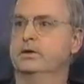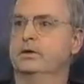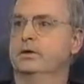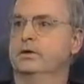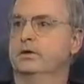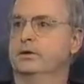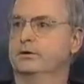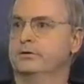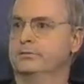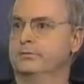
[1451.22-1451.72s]

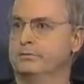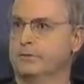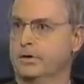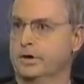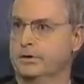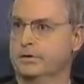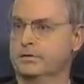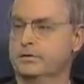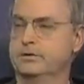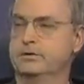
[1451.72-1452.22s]
a good
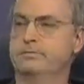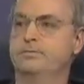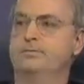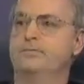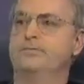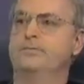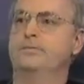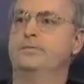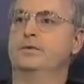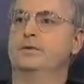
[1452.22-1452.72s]
father,
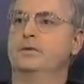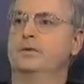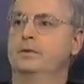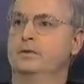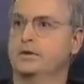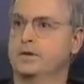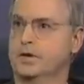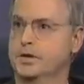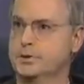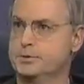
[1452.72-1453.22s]

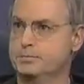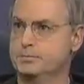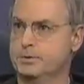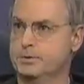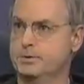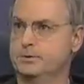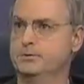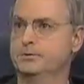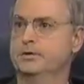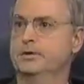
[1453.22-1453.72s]
good
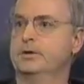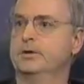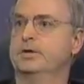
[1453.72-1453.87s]
husband,